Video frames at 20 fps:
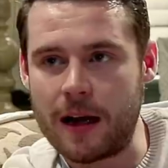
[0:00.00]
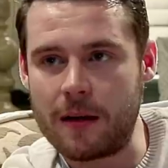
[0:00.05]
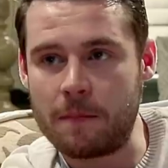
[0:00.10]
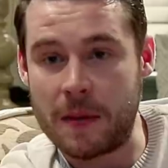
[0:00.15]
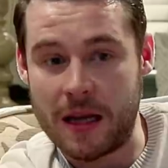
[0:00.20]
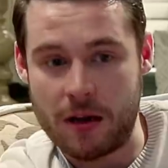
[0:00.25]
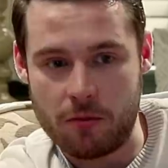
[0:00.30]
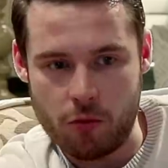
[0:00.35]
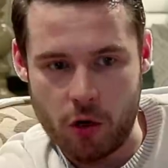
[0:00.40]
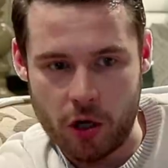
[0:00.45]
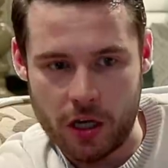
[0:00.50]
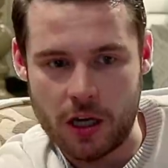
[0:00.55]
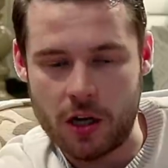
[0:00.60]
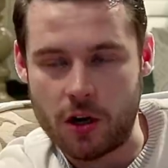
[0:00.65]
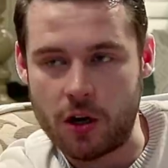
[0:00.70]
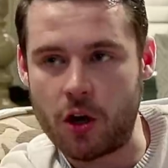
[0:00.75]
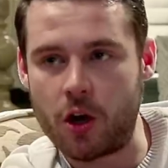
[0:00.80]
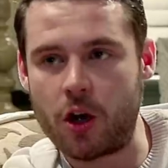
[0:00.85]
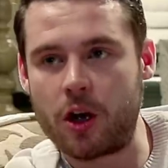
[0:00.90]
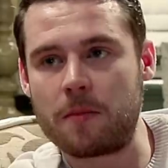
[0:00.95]
me running
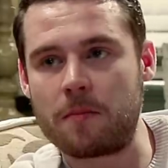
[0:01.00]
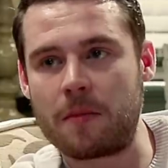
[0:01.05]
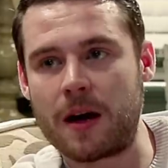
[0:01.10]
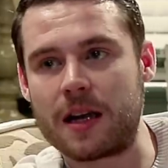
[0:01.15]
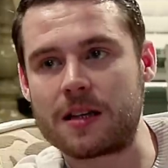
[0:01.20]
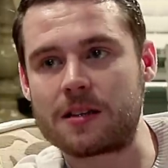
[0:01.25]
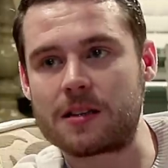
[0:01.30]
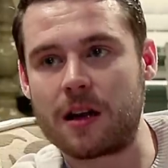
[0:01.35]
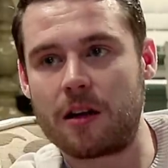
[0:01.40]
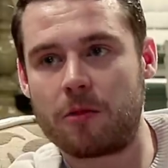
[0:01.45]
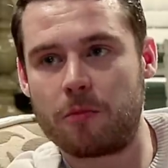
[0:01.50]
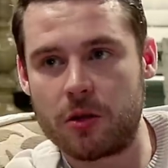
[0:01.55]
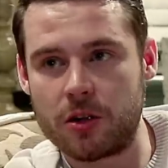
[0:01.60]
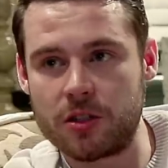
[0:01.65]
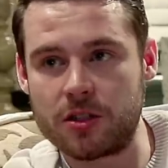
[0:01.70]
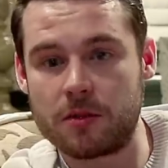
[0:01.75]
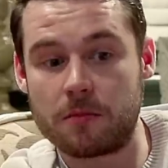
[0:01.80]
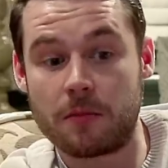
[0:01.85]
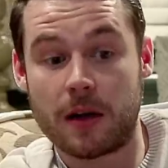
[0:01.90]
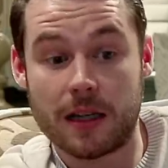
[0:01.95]
and hurting myself,
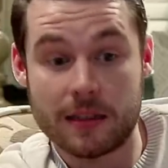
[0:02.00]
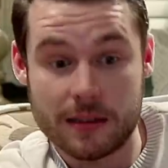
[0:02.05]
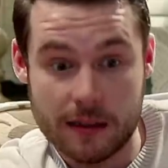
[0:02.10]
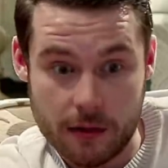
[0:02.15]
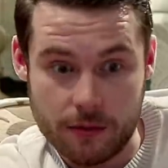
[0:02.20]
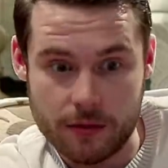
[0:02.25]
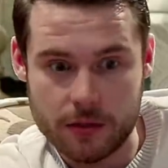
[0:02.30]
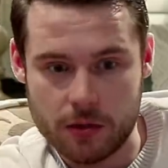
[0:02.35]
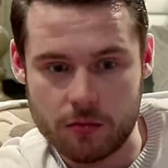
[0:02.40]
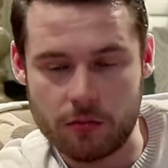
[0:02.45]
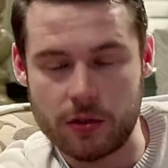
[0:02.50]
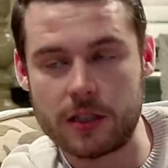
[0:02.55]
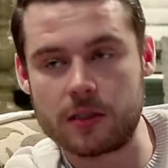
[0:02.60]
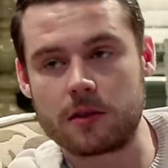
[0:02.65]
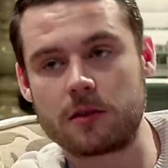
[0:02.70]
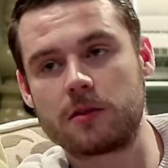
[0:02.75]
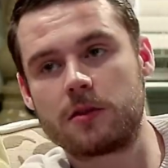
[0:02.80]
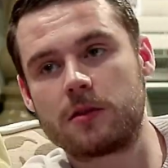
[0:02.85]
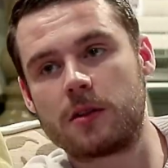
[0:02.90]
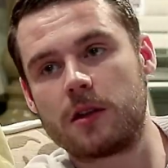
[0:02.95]
punishing myself is a
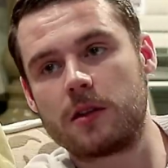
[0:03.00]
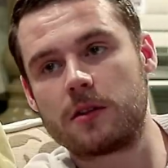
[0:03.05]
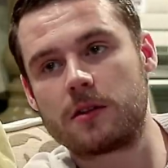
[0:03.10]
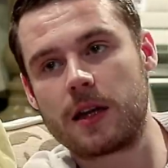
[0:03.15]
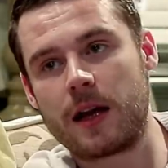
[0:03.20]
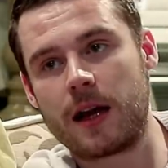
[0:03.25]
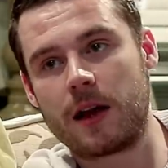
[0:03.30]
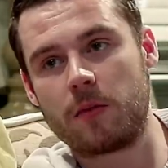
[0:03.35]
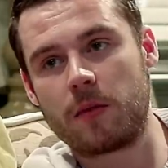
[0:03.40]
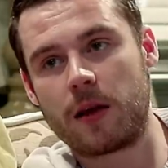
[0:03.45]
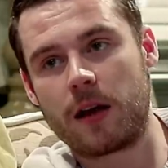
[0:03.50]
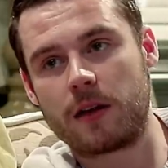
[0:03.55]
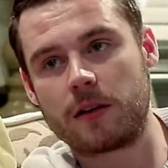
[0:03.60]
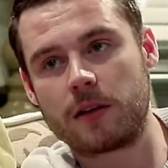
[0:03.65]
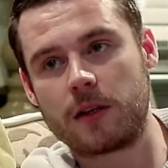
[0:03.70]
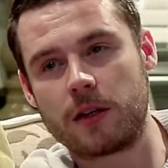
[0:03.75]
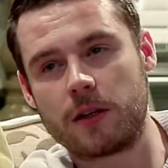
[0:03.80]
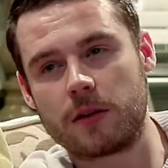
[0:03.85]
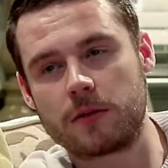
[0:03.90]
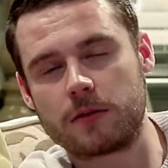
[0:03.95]
reason to, to help that,
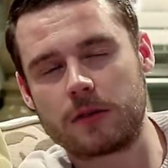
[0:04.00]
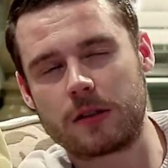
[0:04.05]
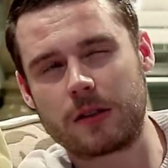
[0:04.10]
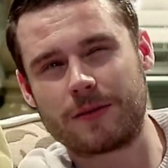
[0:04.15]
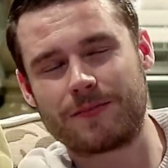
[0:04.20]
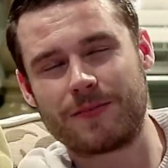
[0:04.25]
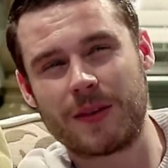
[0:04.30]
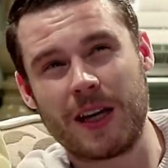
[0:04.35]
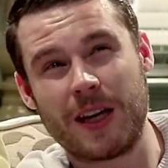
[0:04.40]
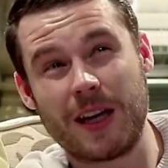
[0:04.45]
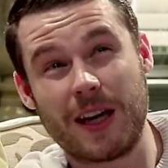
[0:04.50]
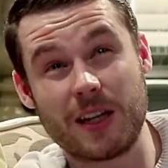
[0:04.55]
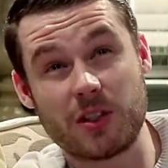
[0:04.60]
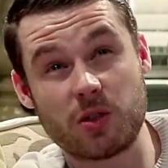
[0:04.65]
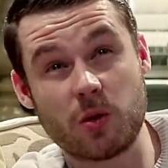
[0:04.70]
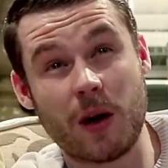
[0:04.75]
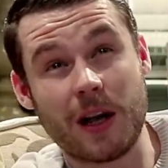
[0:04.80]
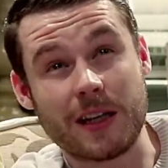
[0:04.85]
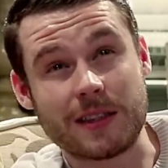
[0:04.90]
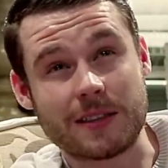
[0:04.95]
you know. So
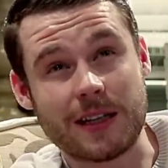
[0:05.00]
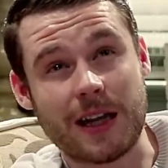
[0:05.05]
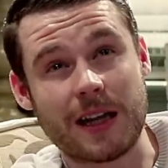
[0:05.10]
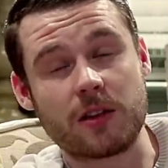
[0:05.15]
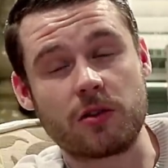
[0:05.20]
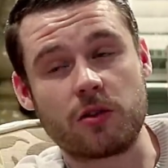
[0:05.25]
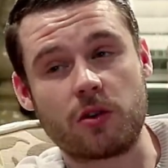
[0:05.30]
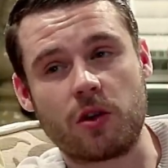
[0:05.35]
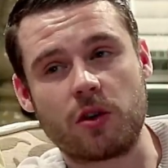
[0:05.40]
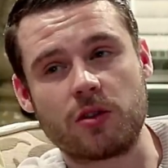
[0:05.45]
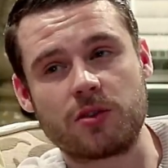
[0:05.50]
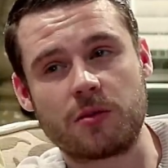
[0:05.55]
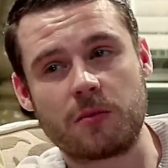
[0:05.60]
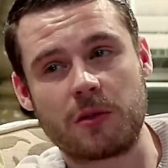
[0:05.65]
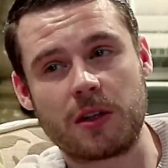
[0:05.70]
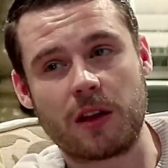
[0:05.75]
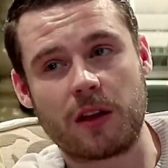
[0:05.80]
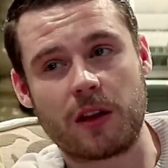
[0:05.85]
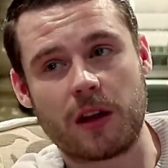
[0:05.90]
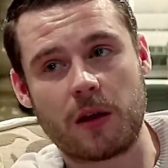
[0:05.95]
it's quite sad and daunting
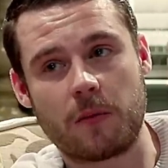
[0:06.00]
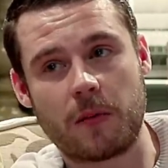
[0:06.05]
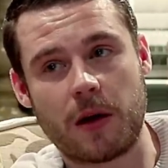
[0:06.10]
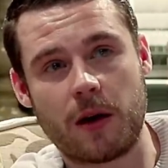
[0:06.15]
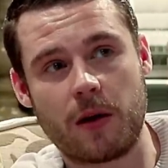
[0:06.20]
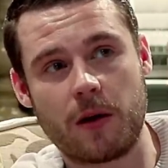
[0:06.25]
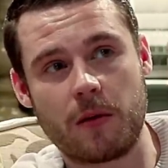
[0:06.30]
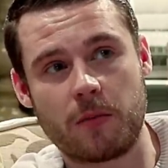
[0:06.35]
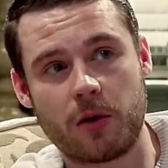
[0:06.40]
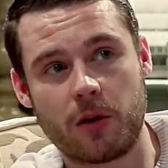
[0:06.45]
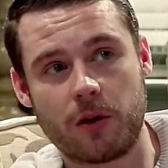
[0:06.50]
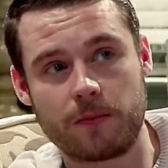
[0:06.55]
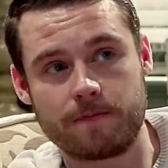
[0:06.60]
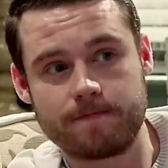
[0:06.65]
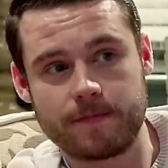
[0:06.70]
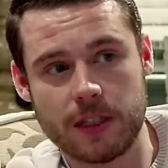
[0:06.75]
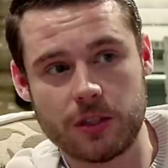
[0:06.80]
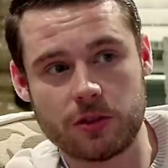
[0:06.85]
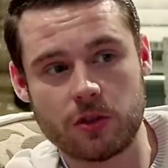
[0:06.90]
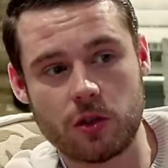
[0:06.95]
when you think about it, but
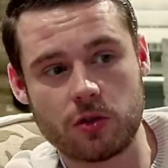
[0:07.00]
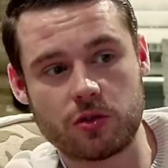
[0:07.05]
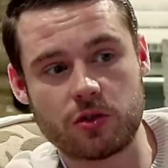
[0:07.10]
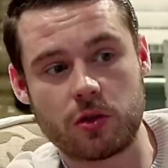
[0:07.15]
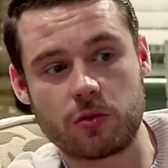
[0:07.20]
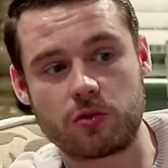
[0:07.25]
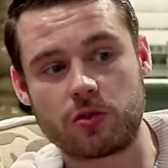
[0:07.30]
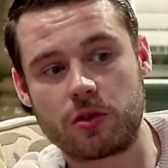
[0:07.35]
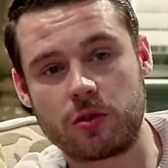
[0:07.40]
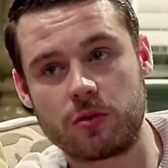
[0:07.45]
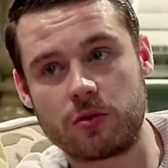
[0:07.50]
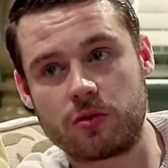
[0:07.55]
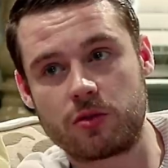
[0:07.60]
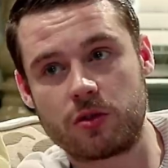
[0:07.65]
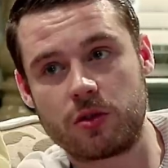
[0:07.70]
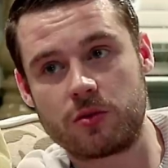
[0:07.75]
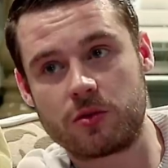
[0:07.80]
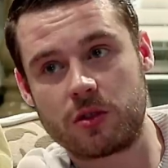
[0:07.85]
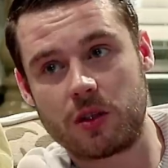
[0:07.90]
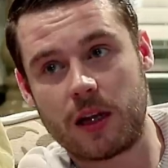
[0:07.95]
it's also true
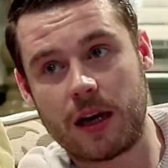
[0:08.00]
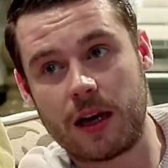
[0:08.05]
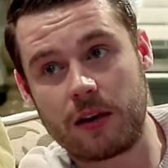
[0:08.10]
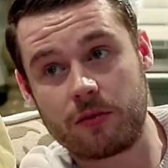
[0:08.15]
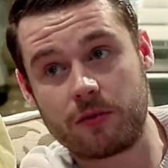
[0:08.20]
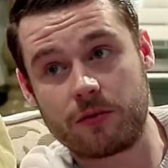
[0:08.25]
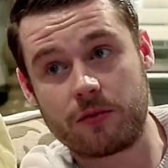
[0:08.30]
true to life.